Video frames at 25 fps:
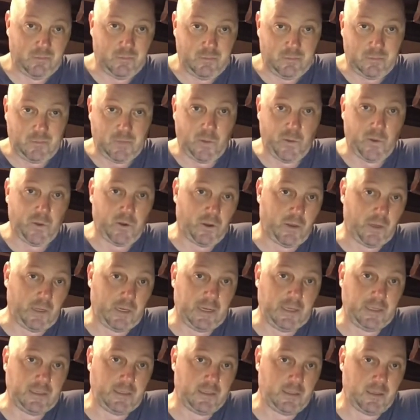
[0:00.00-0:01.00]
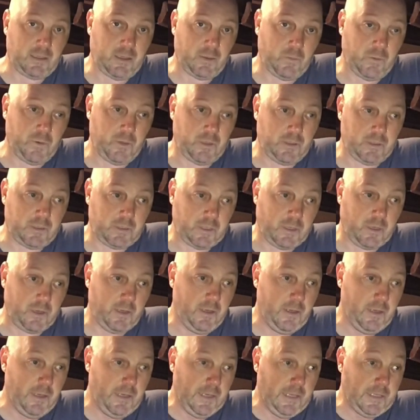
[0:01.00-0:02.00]
public holidays that come with it. So
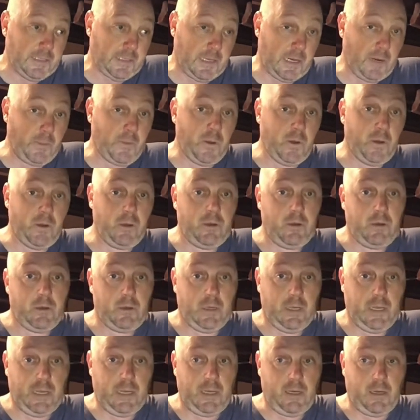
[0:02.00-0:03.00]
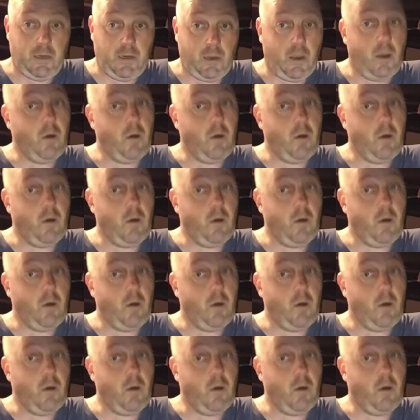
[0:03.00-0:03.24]
that'll be good. And the goal